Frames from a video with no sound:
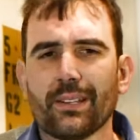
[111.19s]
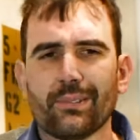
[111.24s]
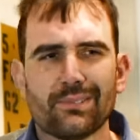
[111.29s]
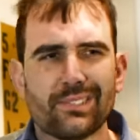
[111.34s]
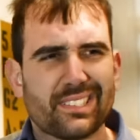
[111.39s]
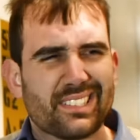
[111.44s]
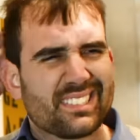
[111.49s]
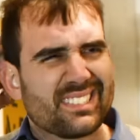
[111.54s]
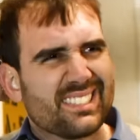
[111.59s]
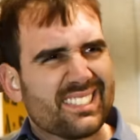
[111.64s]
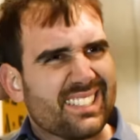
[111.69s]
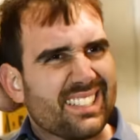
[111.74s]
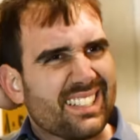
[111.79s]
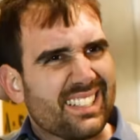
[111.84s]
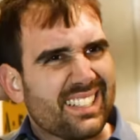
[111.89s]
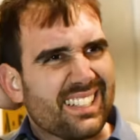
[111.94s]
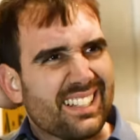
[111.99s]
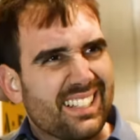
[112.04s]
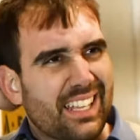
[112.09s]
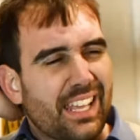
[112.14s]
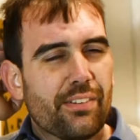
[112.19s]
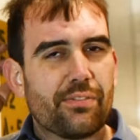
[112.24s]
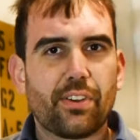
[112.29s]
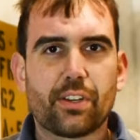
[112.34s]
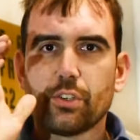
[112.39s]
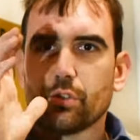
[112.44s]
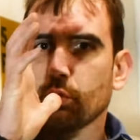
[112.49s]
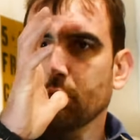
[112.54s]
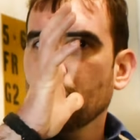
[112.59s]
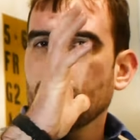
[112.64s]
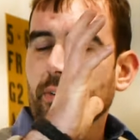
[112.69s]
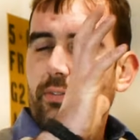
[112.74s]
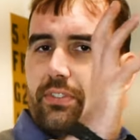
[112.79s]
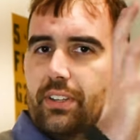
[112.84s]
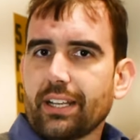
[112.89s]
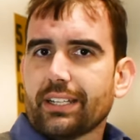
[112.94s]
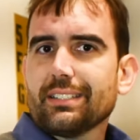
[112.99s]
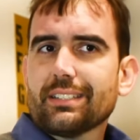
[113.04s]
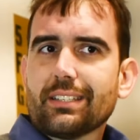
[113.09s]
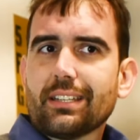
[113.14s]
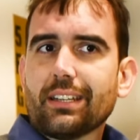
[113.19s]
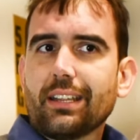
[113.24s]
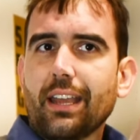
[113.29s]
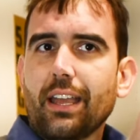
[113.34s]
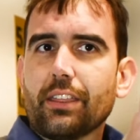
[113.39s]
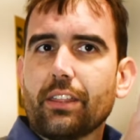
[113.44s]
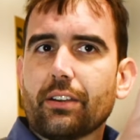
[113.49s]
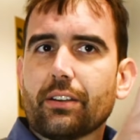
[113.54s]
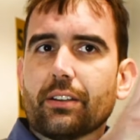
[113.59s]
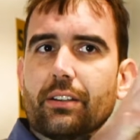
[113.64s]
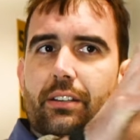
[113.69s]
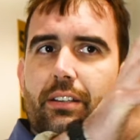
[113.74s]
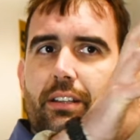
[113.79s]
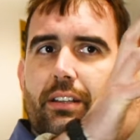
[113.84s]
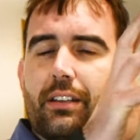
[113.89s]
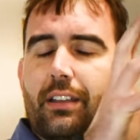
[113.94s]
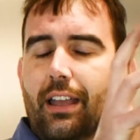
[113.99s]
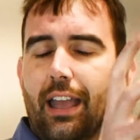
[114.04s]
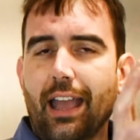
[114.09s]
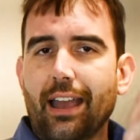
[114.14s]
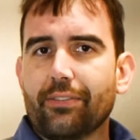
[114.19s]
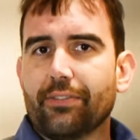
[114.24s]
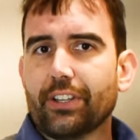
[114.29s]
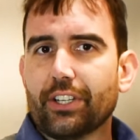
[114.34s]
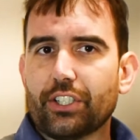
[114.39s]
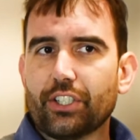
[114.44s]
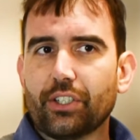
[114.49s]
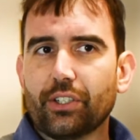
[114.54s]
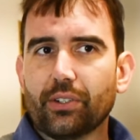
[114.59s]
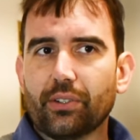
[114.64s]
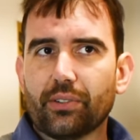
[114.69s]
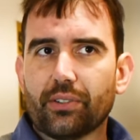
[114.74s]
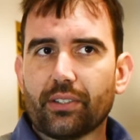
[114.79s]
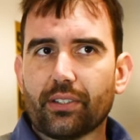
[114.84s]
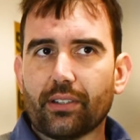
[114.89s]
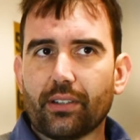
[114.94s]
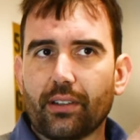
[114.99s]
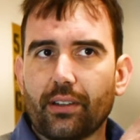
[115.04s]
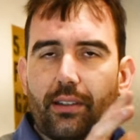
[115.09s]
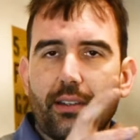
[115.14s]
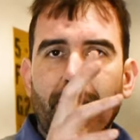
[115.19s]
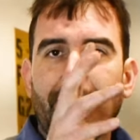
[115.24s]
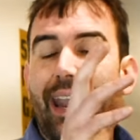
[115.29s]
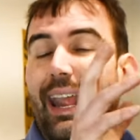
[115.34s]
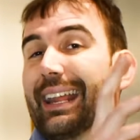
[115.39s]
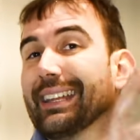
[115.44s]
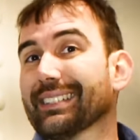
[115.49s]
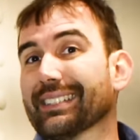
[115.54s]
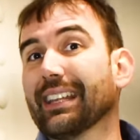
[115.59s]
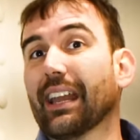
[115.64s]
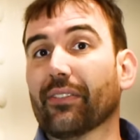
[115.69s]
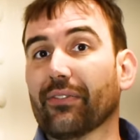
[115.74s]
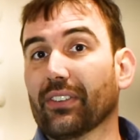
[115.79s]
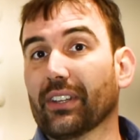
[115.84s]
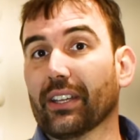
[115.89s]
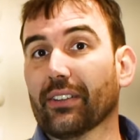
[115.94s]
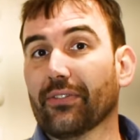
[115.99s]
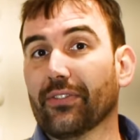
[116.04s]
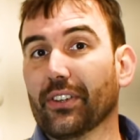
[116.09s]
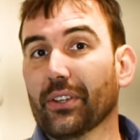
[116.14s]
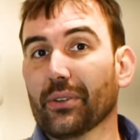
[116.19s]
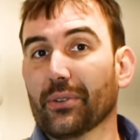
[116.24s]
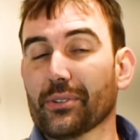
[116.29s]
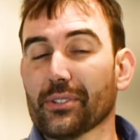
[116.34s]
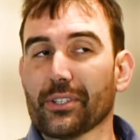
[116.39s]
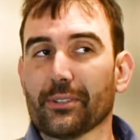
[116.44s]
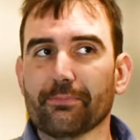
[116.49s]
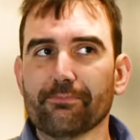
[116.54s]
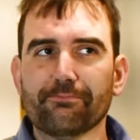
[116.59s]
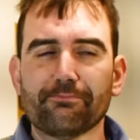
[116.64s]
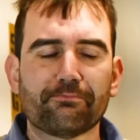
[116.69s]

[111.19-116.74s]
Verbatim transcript: Like, if a group of lights together have issues, it's definitely a fuse.